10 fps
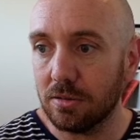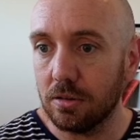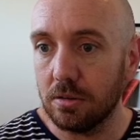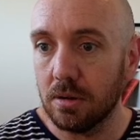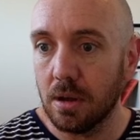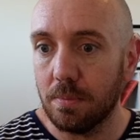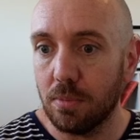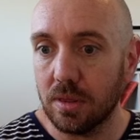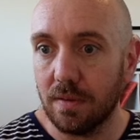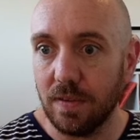to
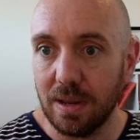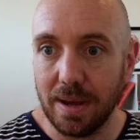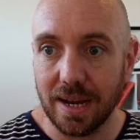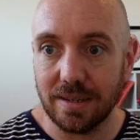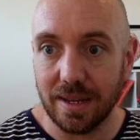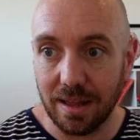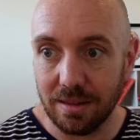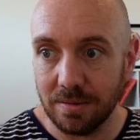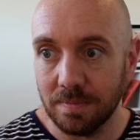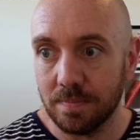put the feedback together.